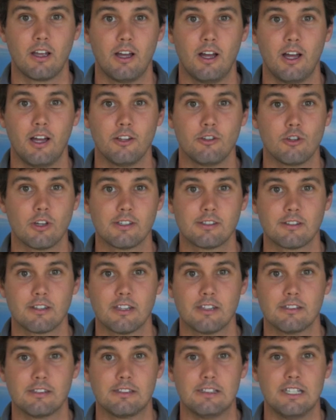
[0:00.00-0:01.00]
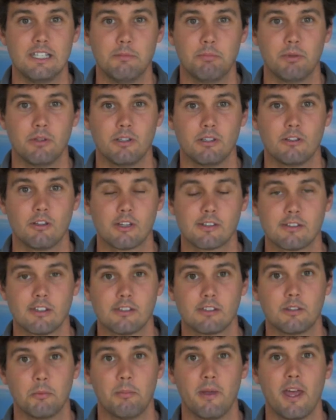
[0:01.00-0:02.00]
as deep and just
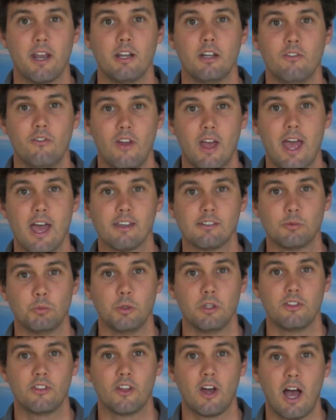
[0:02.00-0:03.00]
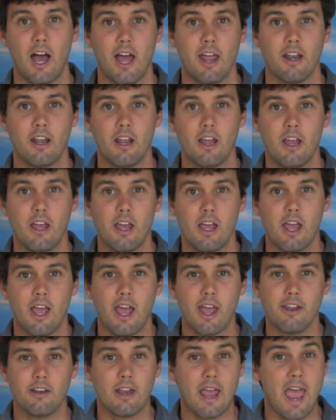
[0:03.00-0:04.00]
as competitive as we thought.
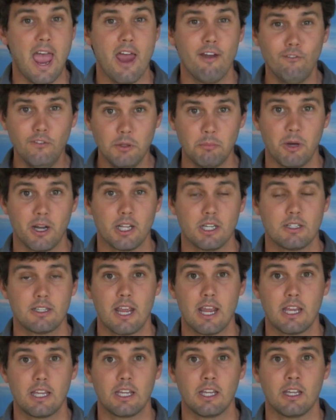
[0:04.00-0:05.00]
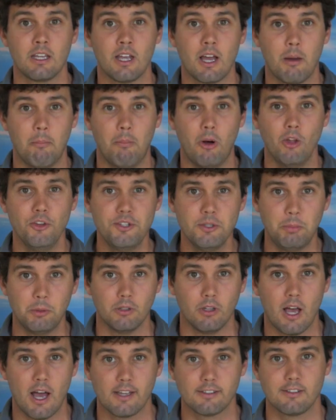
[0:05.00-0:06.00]
Everybody taking
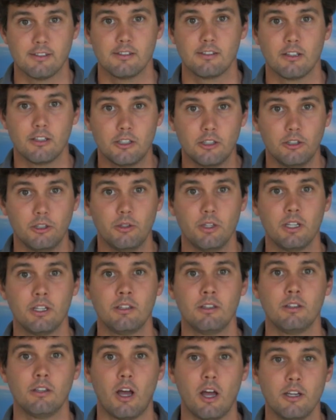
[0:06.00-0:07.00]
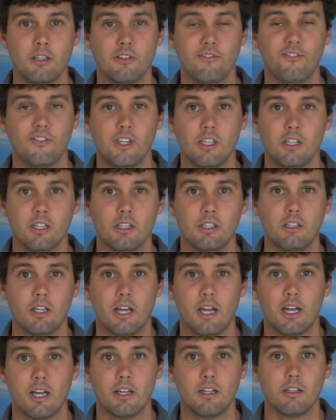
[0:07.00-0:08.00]
multiple losses, including undefeated
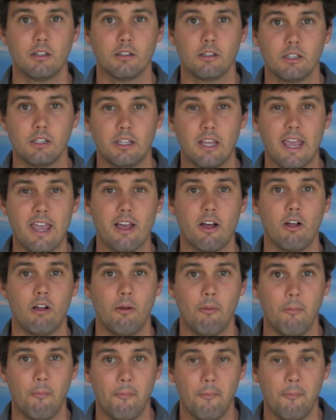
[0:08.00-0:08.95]
Yale.